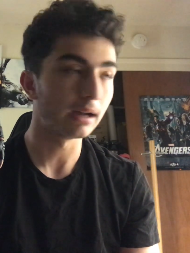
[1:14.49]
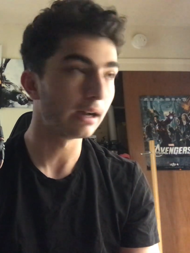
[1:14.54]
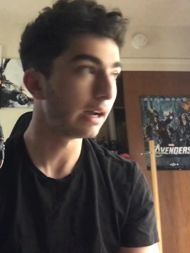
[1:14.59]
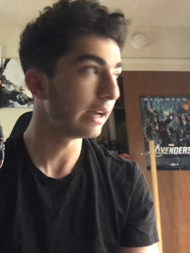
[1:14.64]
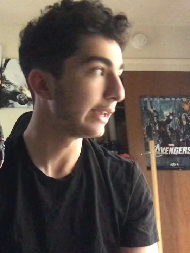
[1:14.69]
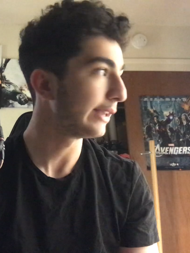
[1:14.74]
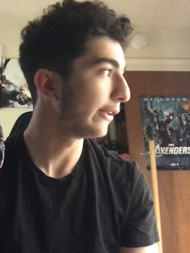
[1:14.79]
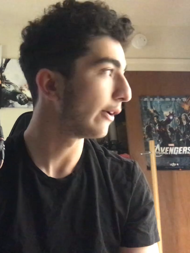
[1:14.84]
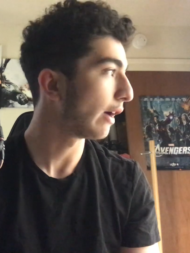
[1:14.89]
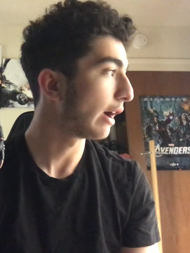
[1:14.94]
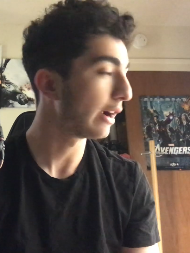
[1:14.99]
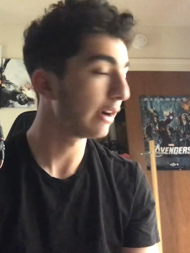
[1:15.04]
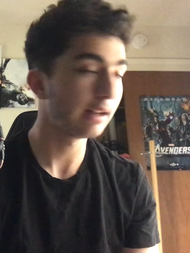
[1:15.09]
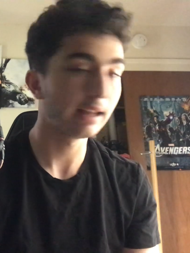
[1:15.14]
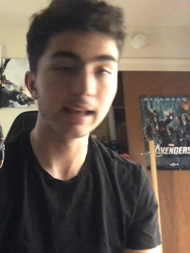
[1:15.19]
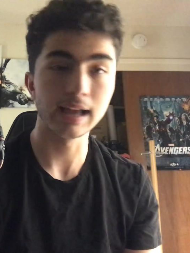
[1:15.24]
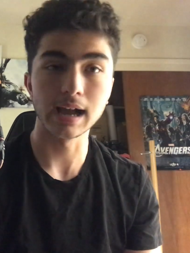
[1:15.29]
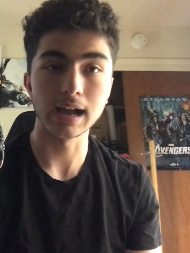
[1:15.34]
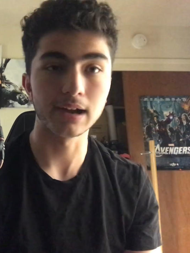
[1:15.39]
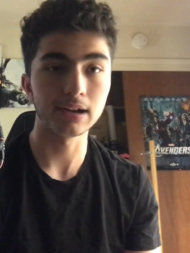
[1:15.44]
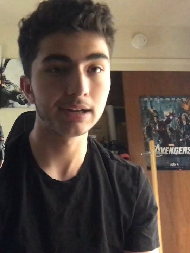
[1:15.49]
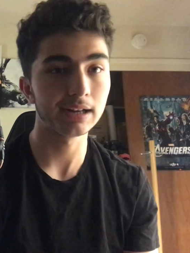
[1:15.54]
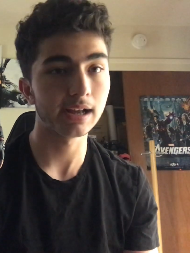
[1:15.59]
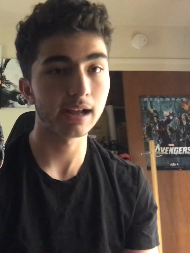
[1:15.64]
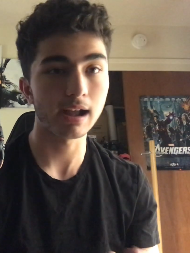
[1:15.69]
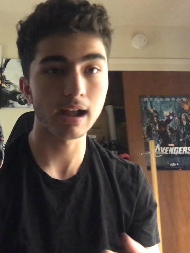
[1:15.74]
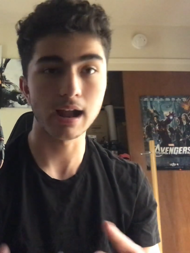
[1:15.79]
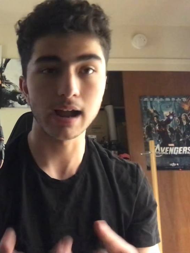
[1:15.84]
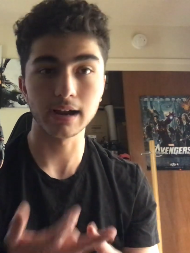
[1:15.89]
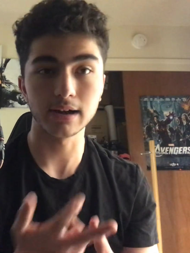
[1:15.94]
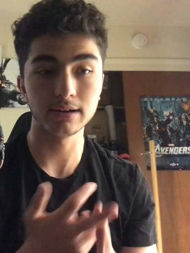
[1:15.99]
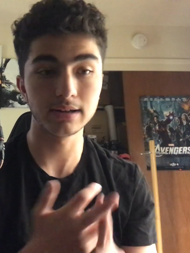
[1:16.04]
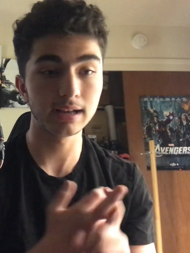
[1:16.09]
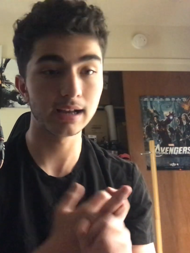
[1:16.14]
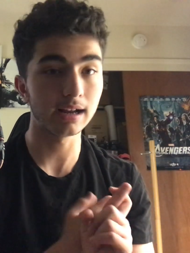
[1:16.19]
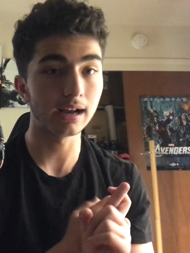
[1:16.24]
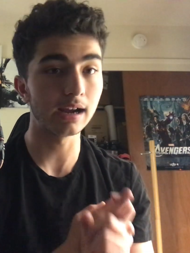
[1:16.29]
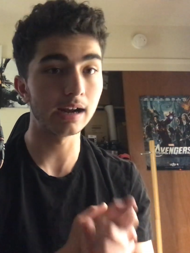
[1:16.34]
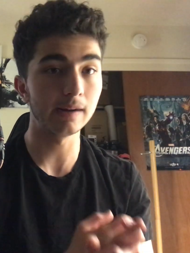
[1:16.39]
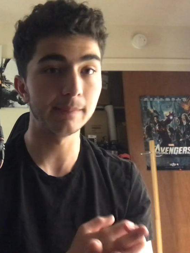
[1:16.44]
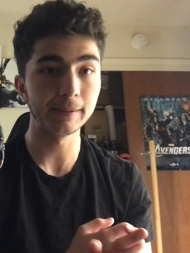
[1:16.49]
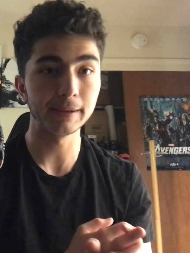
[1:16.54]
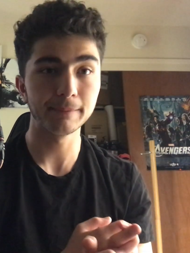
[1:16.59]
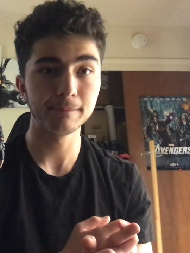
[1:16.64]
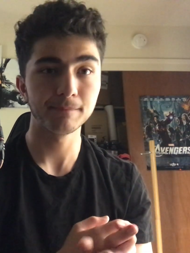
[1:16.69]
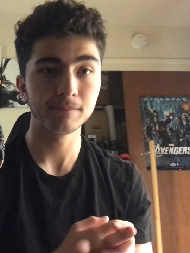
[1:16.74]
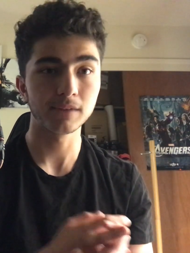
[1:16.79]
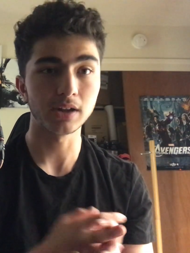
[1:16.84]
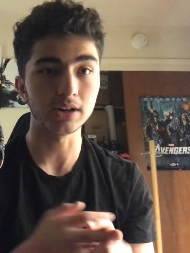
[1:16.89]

I already got Iron Man,